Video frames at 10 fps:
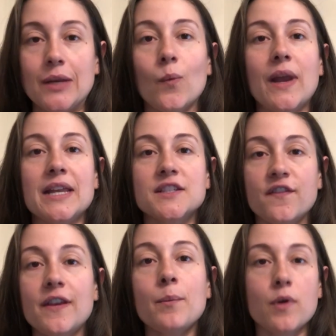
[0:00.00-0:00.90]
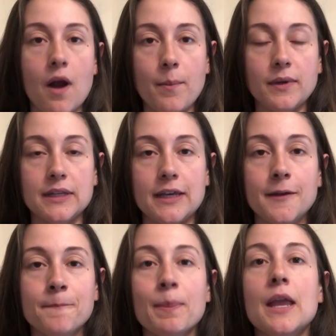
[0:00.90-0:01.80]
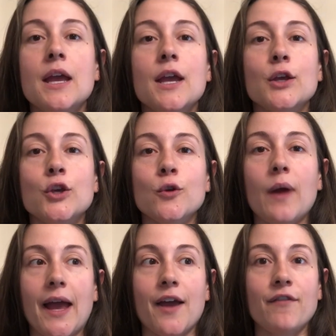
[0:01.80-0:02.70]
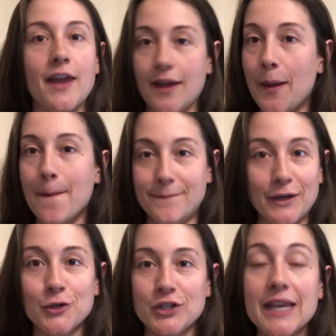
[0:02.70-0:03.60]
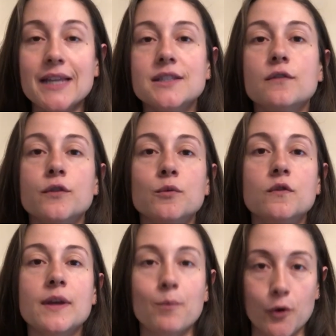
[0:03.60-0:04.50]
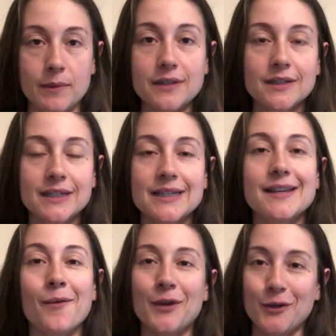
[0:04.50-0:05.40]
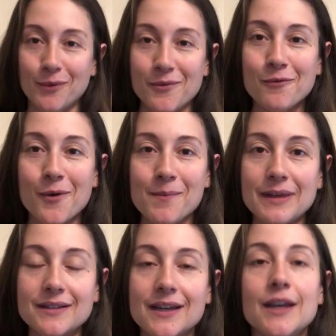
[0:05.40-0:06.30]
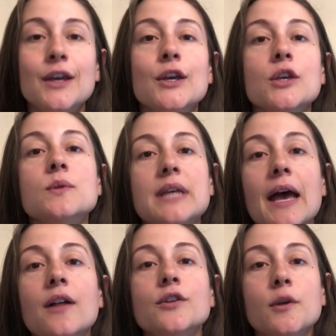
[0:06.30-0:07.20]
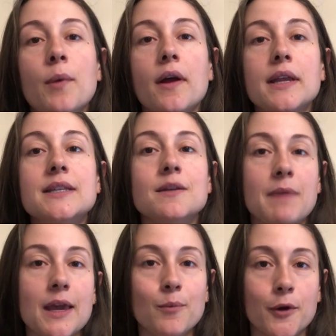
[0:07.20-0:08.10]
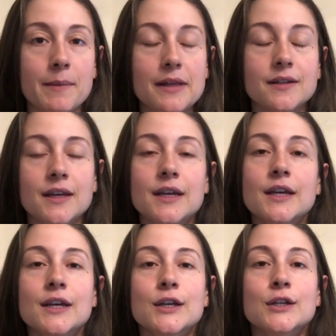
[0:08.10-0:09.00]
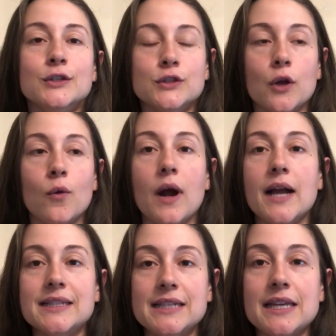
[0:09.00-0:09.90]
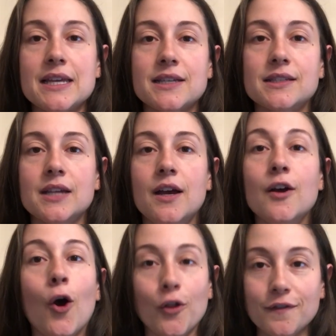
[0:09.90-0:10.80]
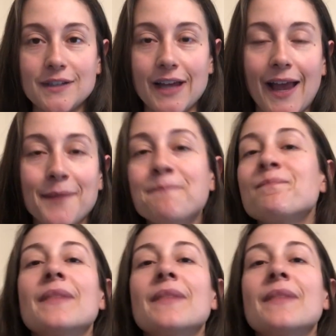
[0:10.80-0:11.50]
When it's fit properly, you have a better chance of removing more milk. And when you remove more milk, you tell your body to make more milk. So I see this all of the time.